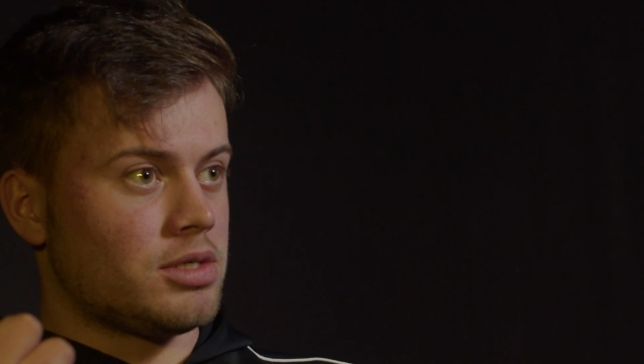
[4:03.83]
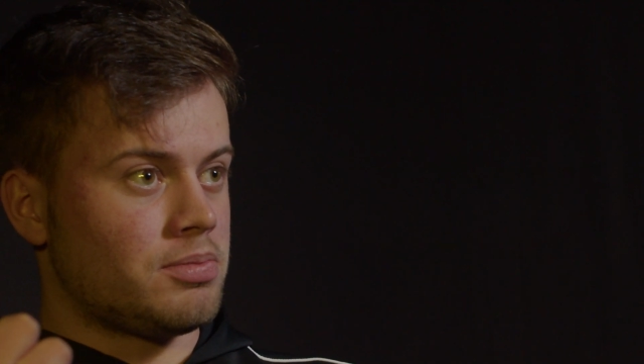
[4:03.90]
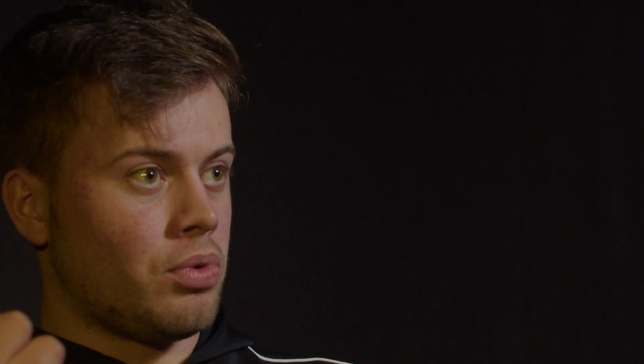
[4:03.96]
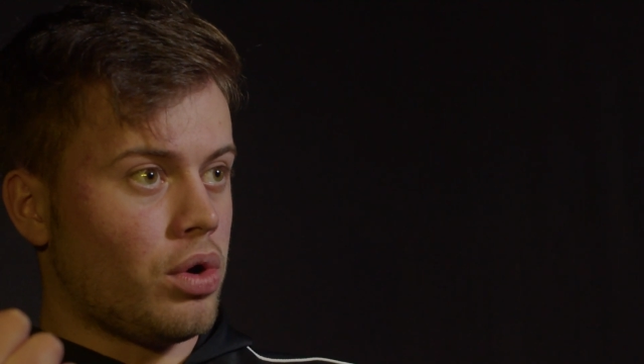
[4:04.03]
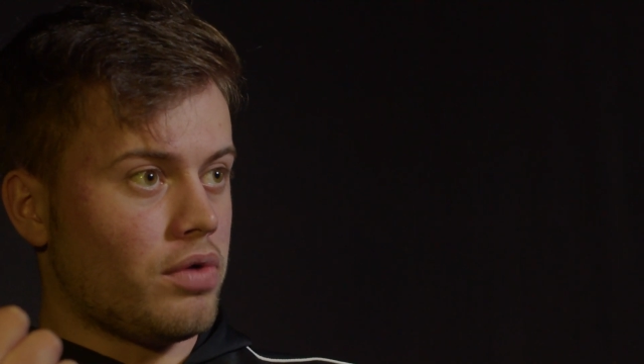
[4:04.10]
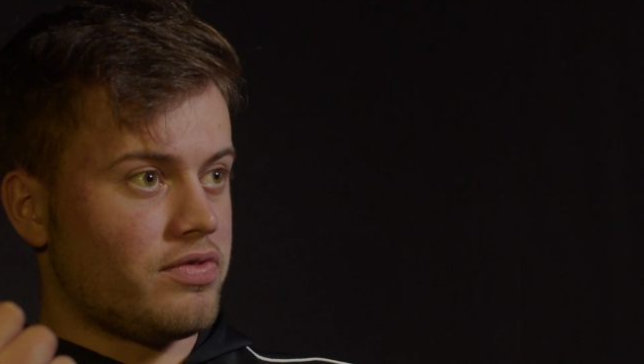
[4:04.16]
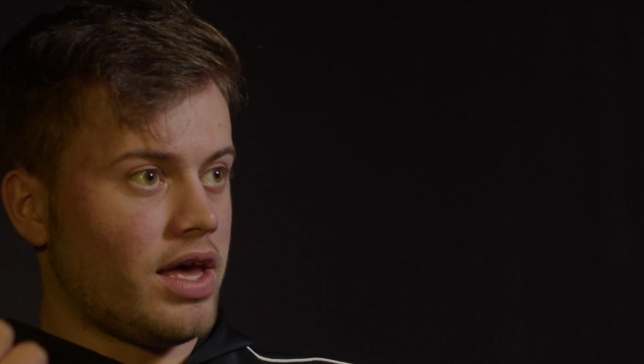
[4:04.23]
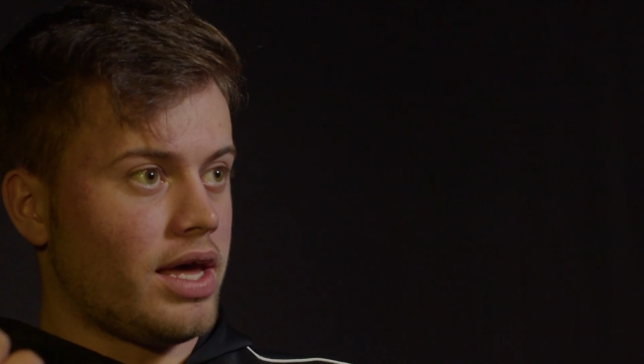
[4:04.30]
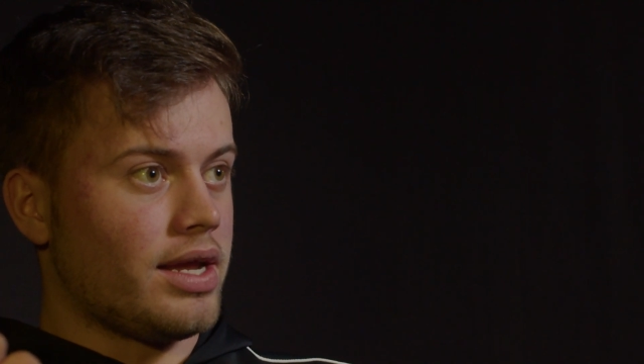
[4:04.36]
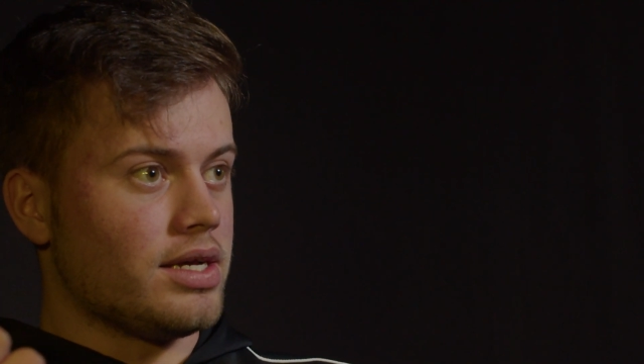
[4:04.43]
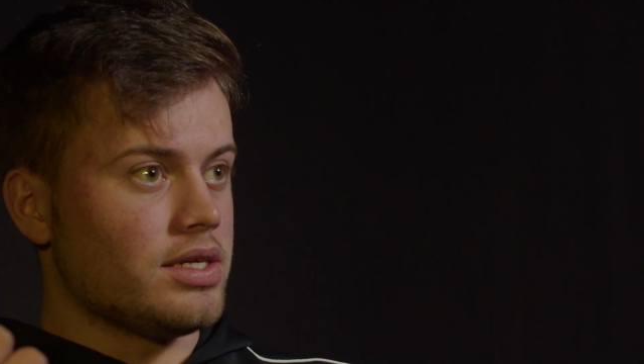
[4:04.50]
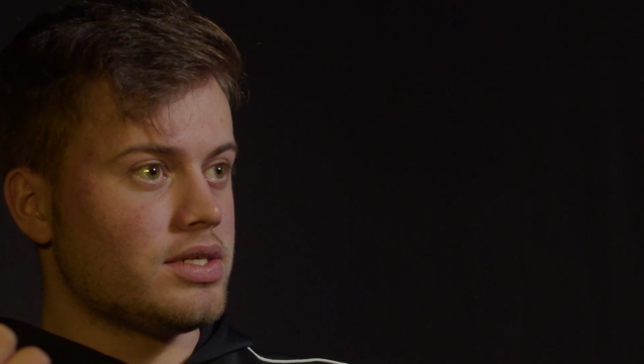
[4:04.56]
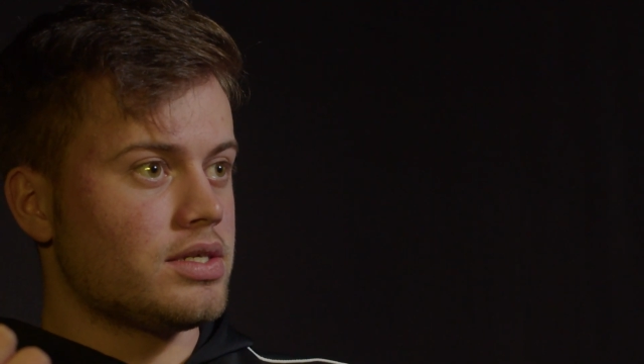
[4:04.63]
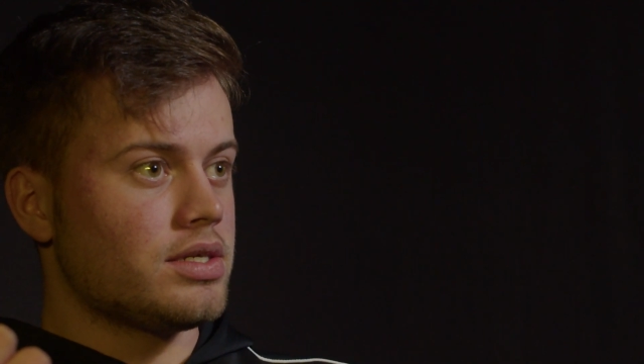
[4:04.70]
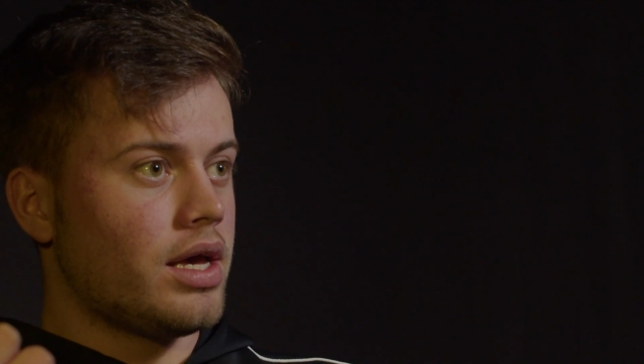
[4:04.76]
sport of
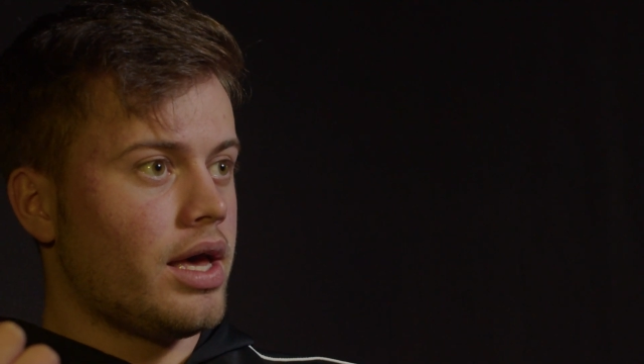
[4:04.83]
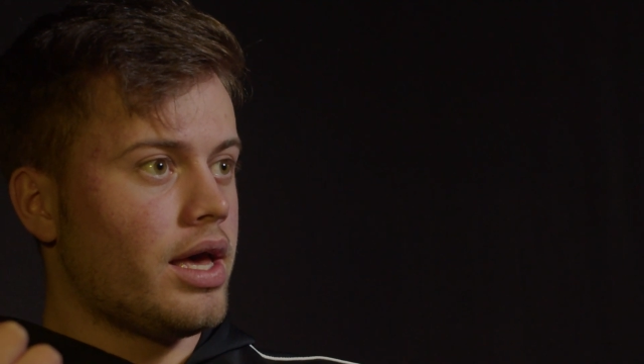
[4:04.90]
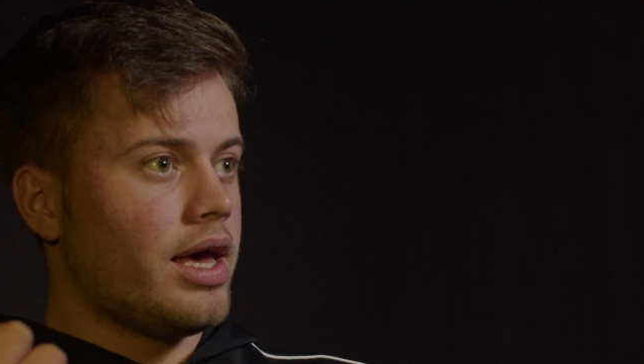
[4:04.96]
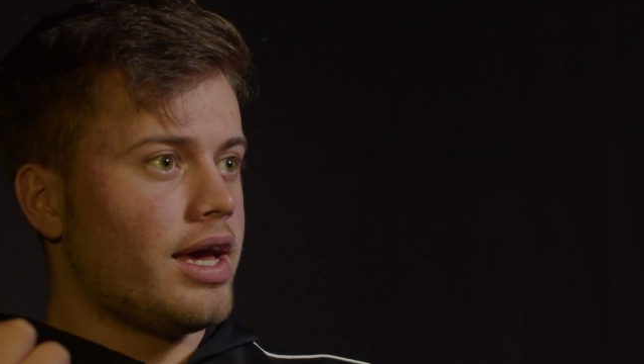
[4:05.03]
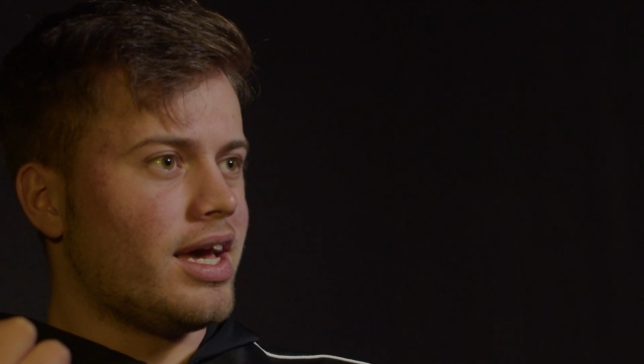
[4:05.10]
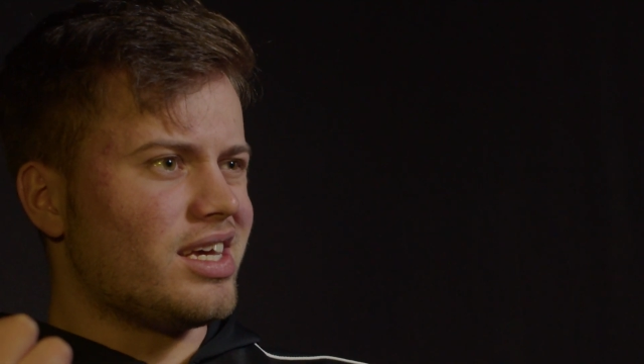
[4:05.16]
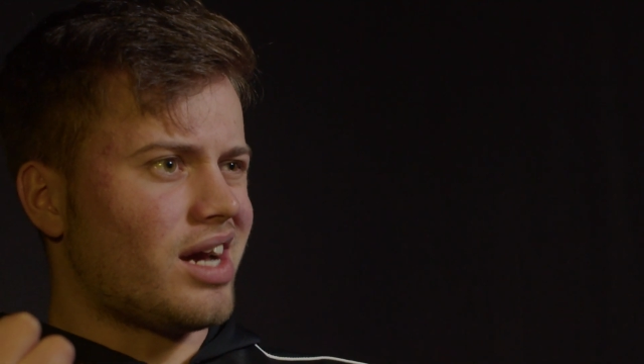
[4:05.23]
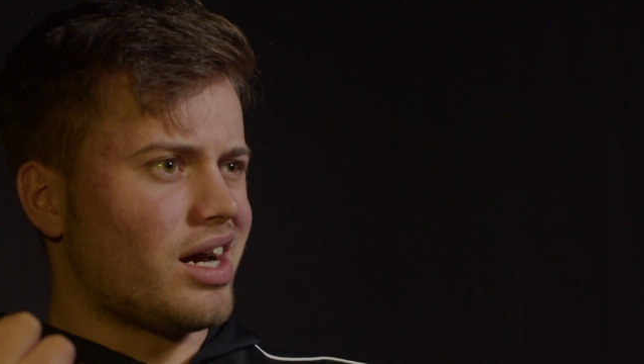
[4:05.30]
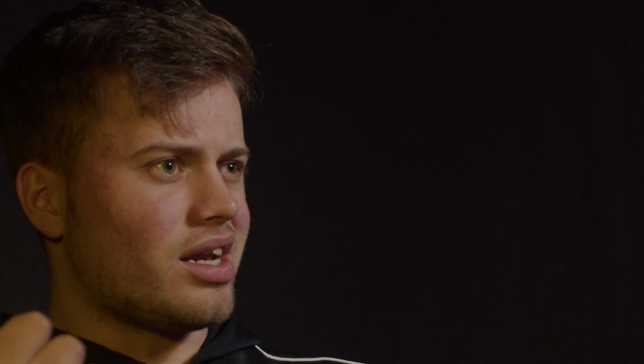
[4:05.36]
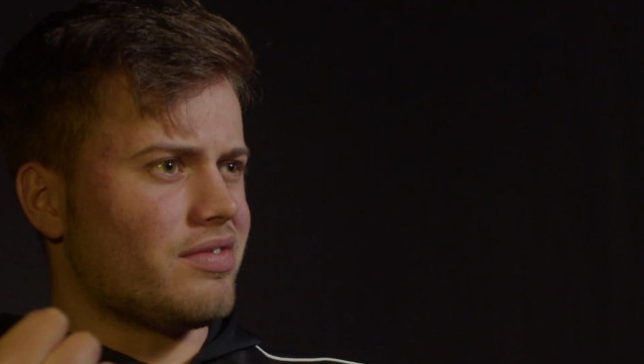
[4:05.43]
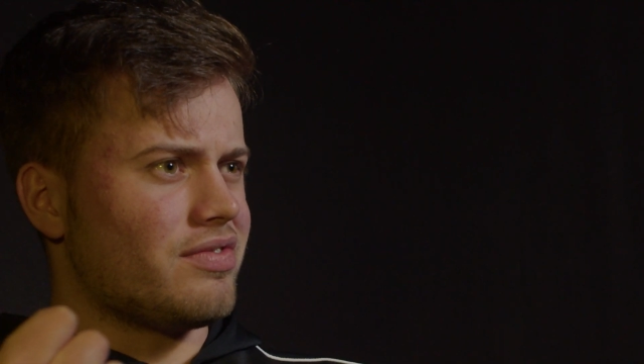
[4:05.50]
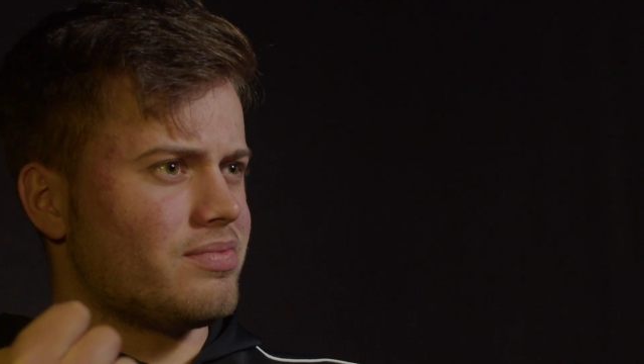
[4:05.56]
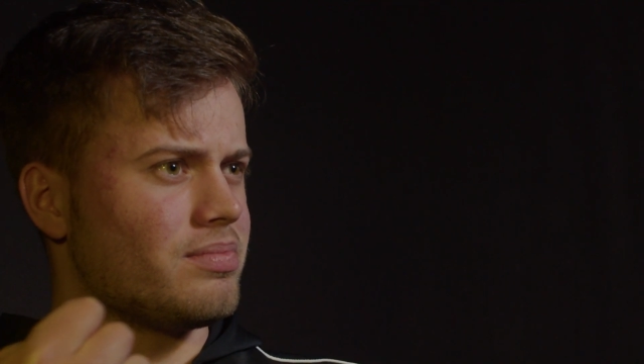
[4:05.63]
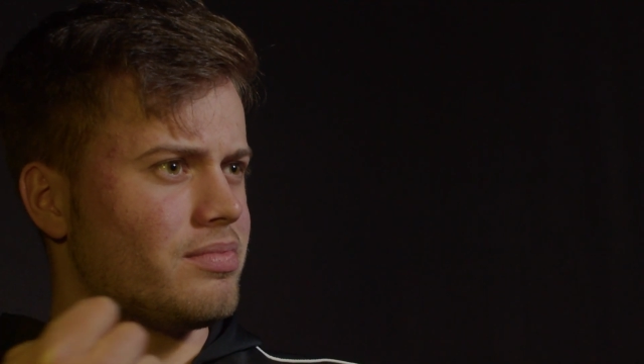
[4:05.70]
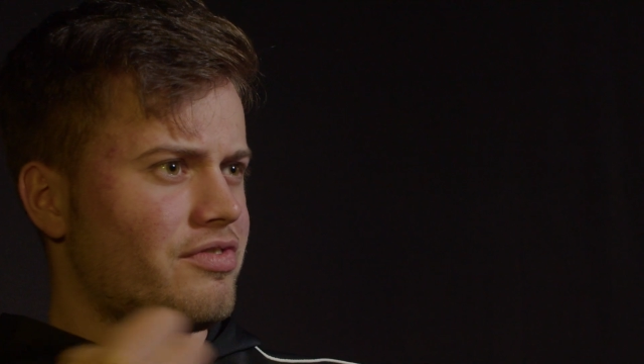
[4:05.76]
tennis, it kind
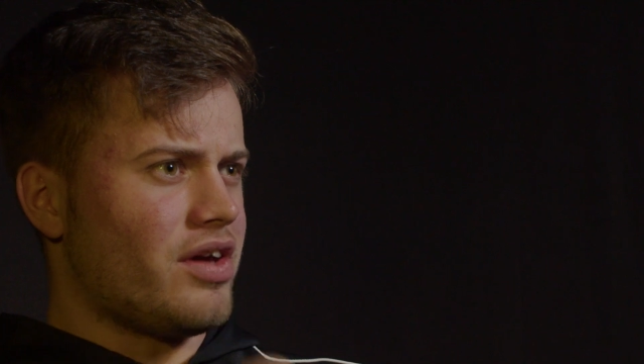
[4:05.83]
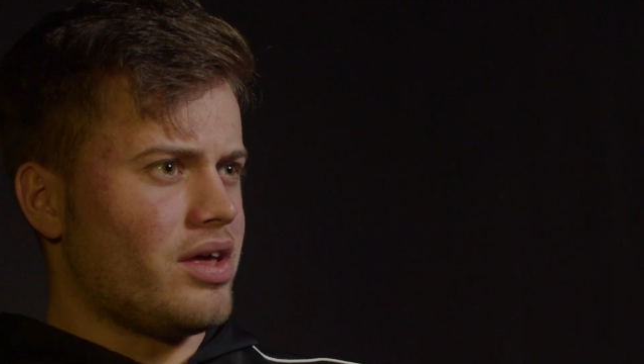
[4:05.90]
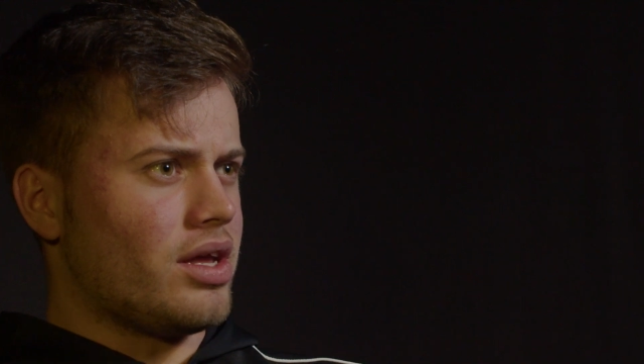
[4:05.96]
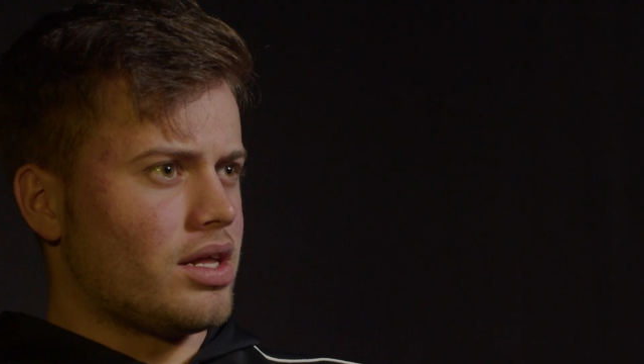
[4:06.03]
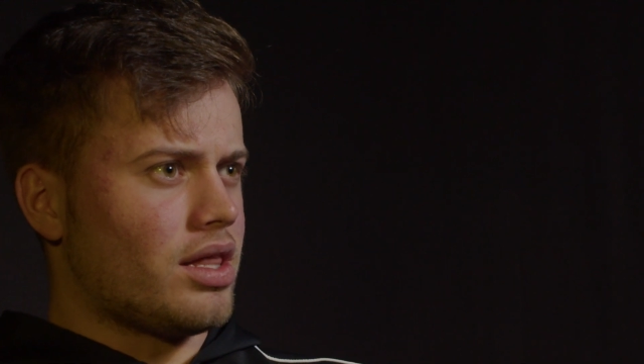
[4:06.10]
of fit in a